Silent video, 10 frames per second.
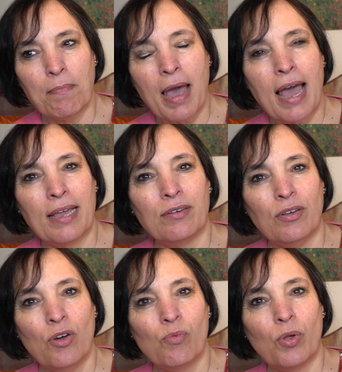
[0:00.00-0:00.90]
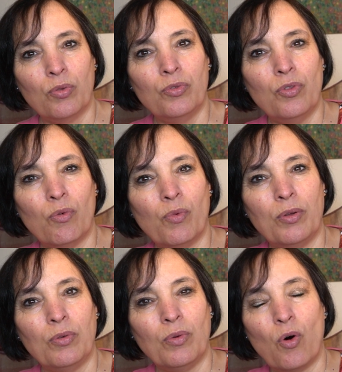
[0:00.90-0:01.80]
man
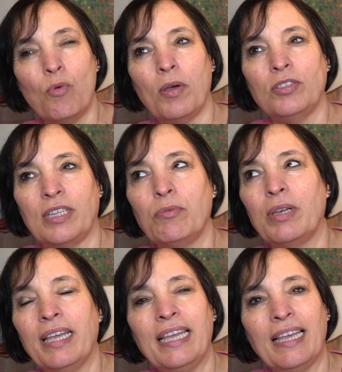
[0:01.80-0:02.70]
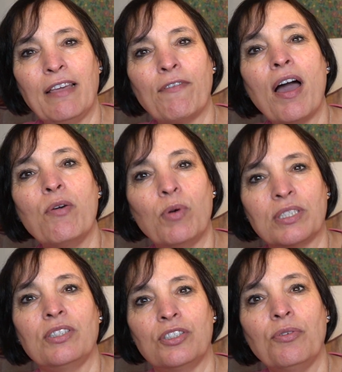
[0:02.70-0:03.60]
will almost, it will, if I
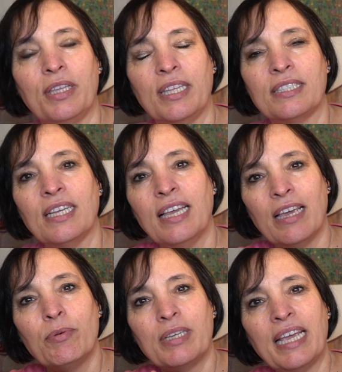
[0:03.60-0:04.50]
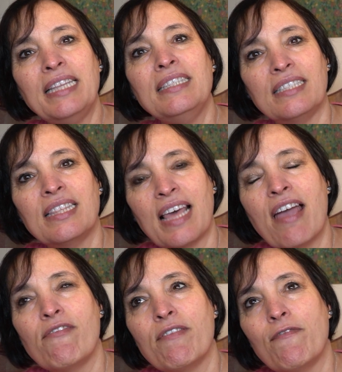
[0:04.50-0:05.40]
wasn't doing this, it would hinder
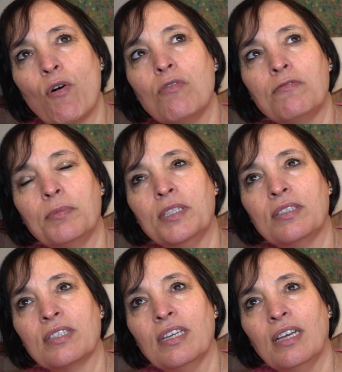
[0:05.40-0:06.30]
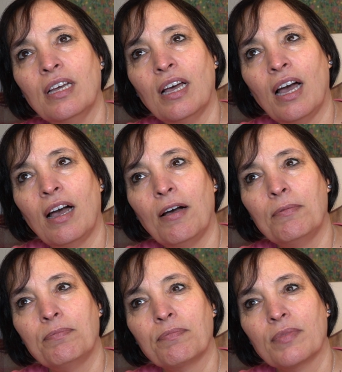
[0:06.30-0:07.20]
their evolvement,
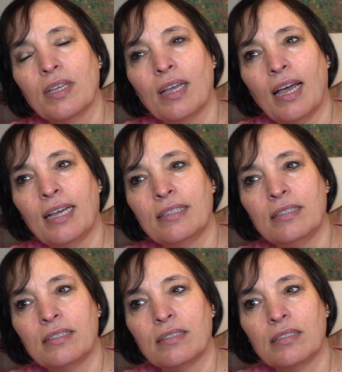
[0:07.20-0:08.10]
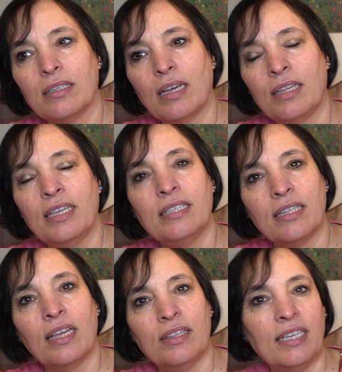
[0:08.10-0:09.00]
and
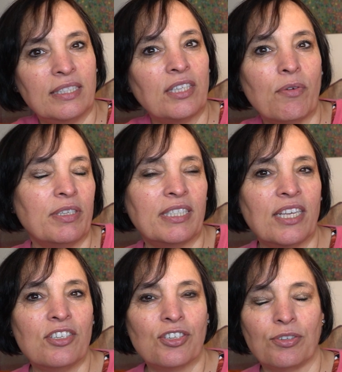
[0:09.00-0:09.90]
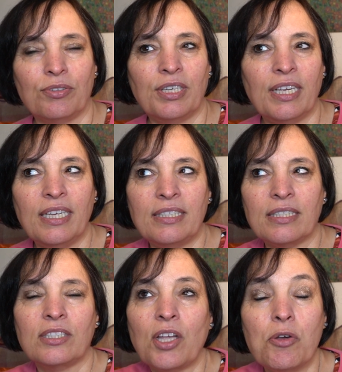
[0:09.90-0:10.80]
it's so essential, and he's
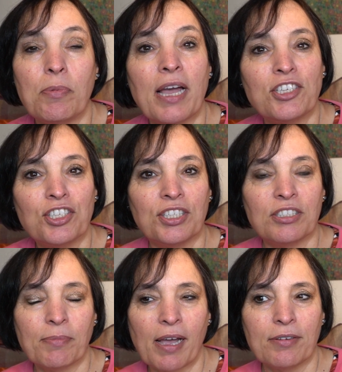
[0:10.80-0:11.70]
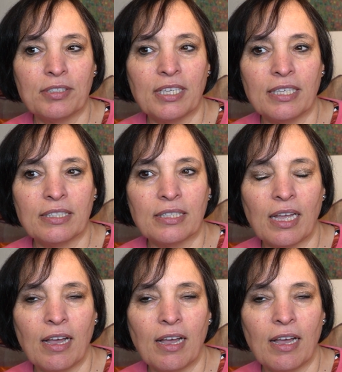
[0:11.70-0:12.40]
so passionate about it.